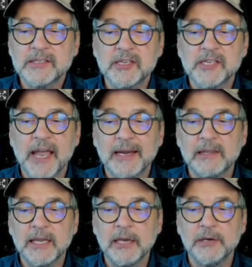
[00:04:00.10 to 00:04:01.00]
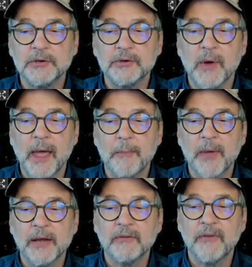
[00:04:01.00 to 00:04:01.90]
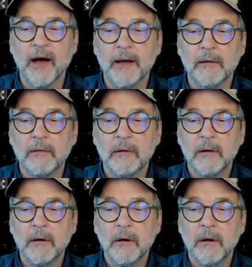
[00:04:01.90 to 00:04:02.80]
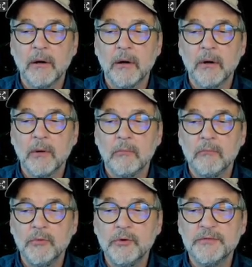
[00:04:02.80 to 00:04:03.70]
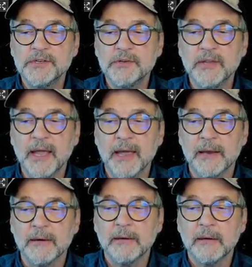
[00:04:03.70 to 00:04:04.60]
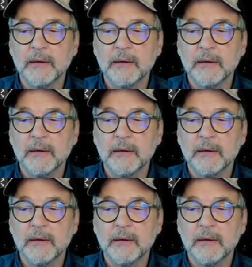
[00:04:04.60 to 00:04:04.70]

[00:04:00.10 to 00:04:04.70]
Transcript: the second thing you do to append a file. Move to the end.